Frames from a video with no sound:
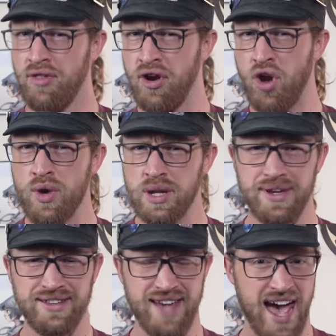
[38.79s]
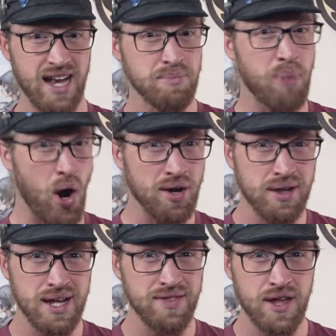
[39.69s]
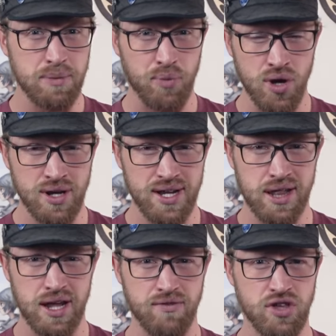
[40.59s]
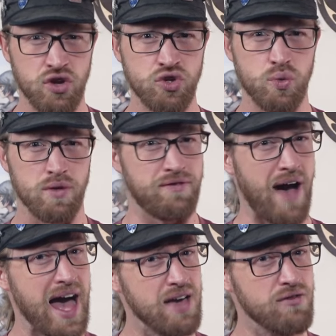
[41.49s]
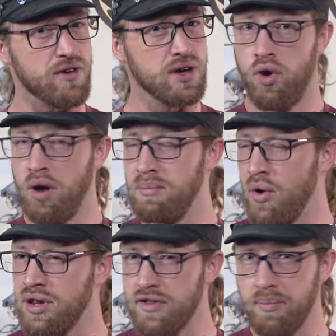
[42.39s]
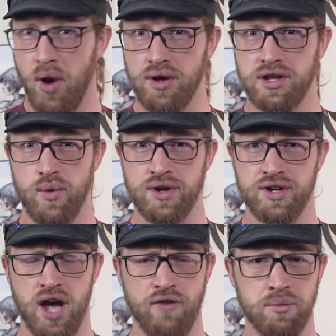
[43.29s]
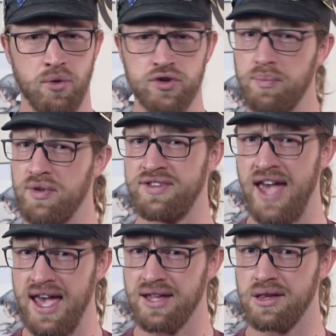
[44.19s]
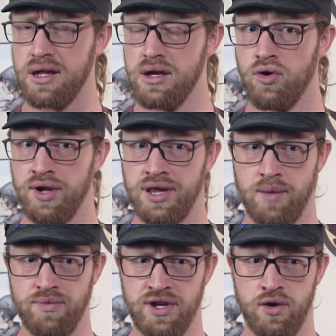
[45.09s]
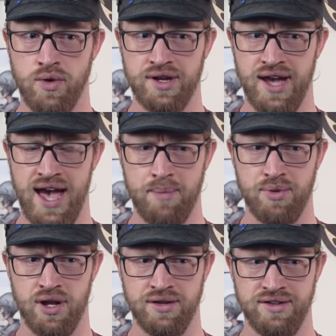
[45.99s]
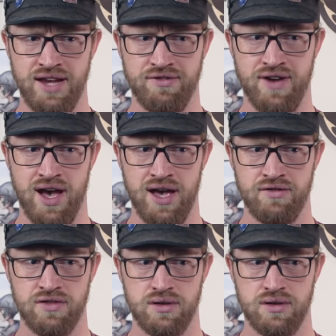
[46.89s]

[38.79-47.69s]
Are there going to be 10 parts in this book instead of the usual 5? Or are most of the parts going to cover multiple days? Or is something going to happen on day 5?